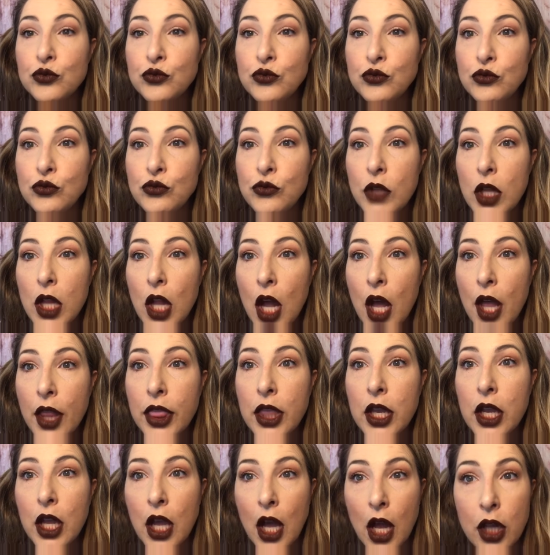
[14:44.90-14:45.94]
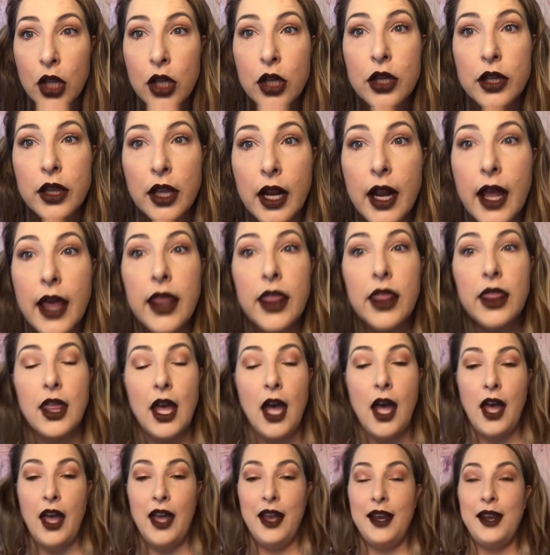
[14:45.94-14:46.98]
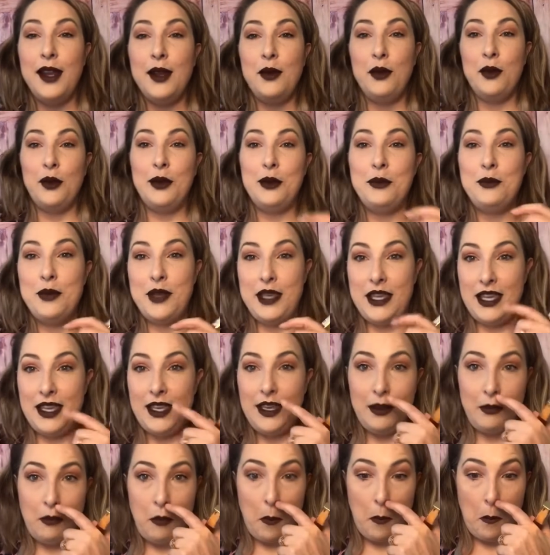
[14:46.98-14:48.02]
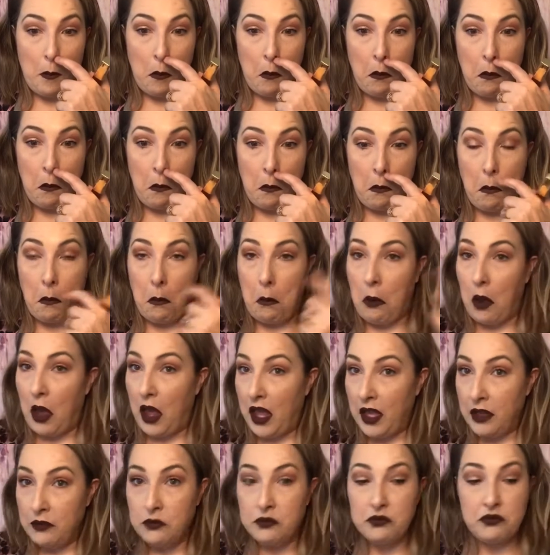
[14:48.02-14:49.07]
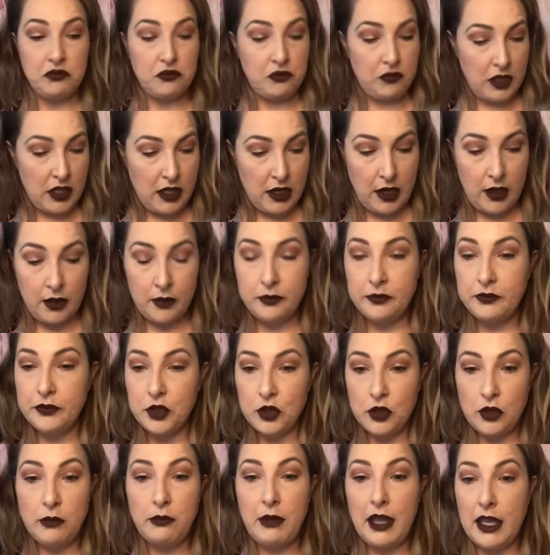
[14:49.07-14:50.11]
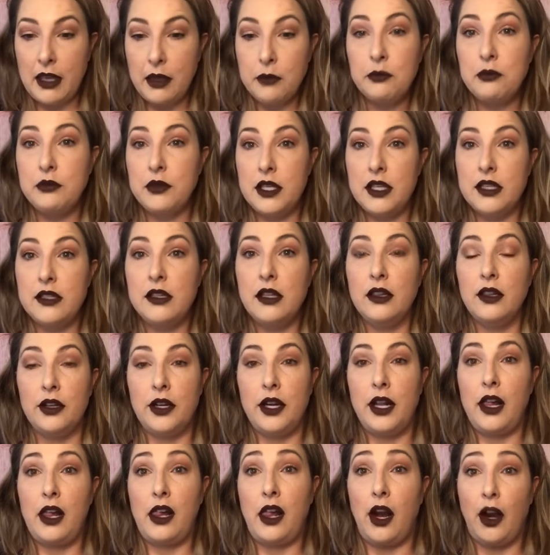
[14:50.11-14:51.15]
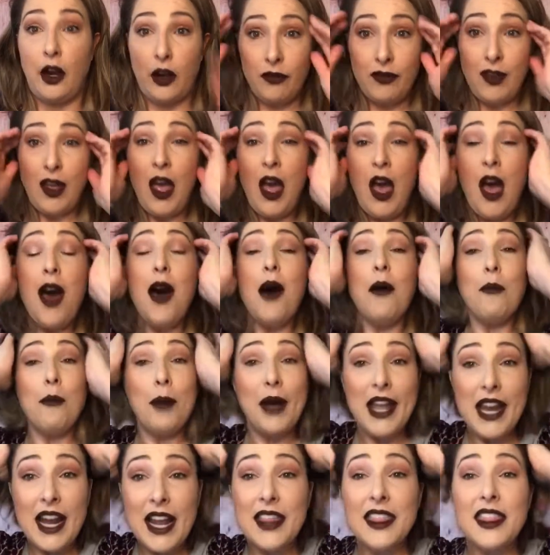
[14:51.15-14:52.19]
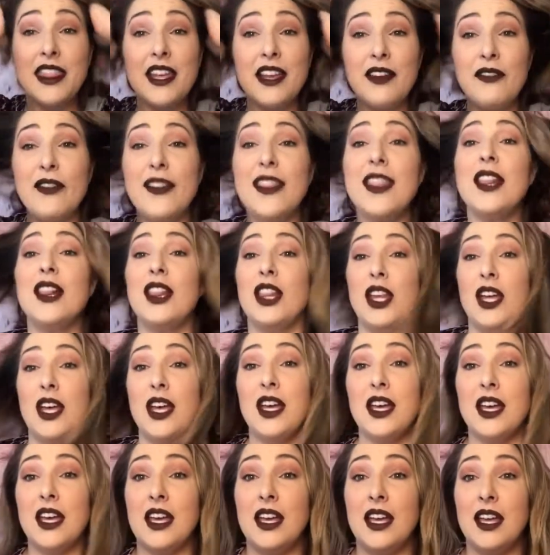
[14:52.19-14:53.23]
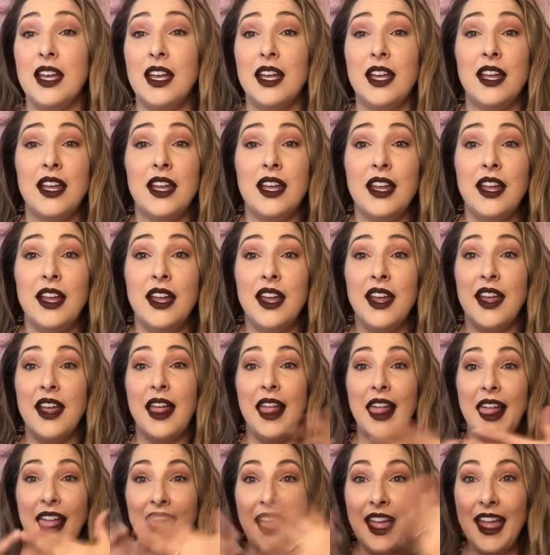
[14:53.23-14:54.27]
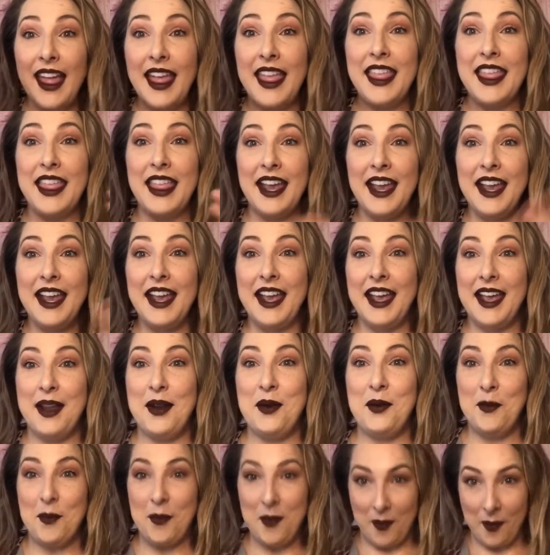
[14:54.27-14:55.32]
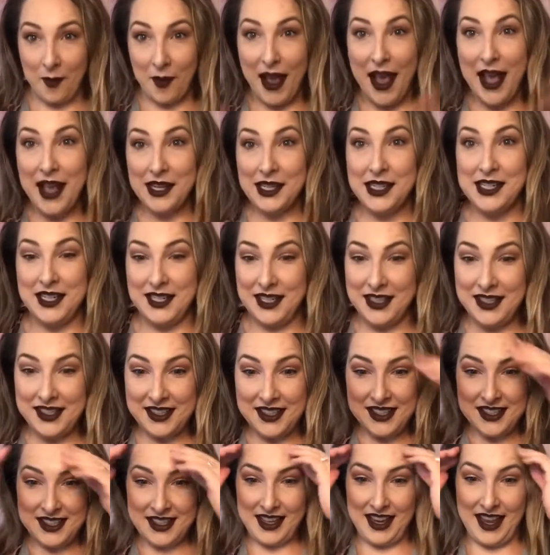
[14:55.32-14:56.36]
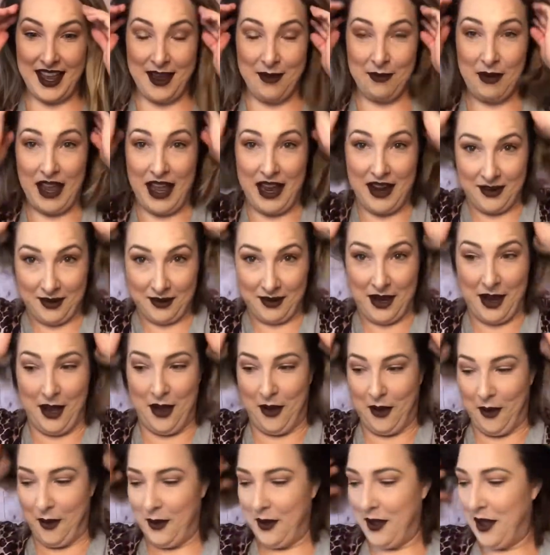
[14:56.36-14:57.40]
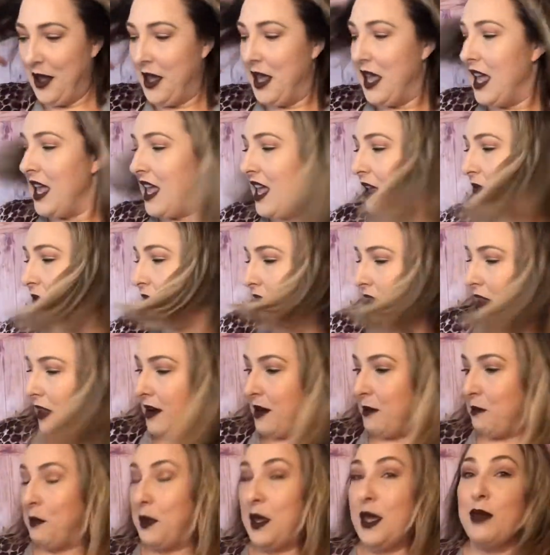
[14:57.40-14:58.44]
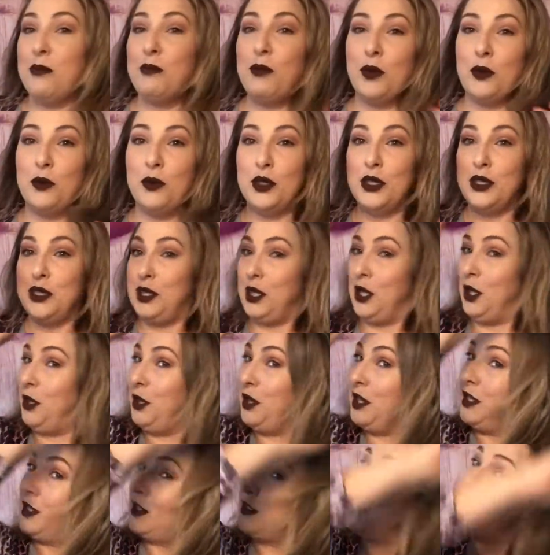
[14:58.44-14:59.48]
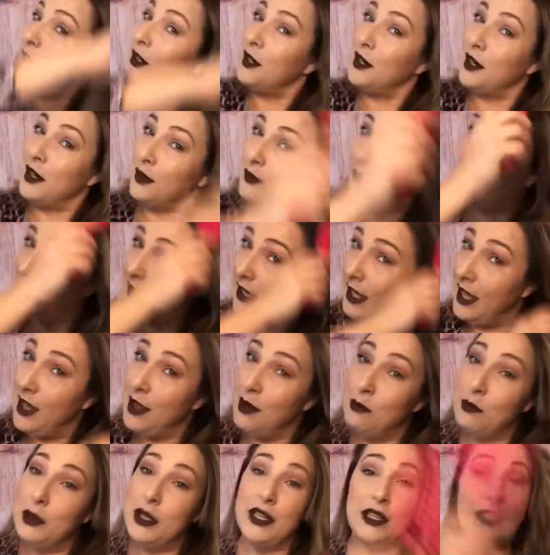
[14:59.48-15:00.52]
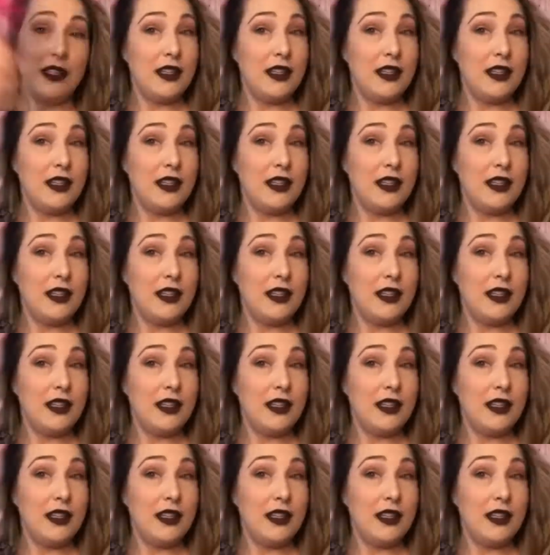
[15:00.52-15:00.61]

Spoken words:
Not the color that I thought it would be, but you know, doing makeup is a learning curve. But I think for the look, I think it matches. I I mean, I don't know if a lot of people would do this dark of a lip, but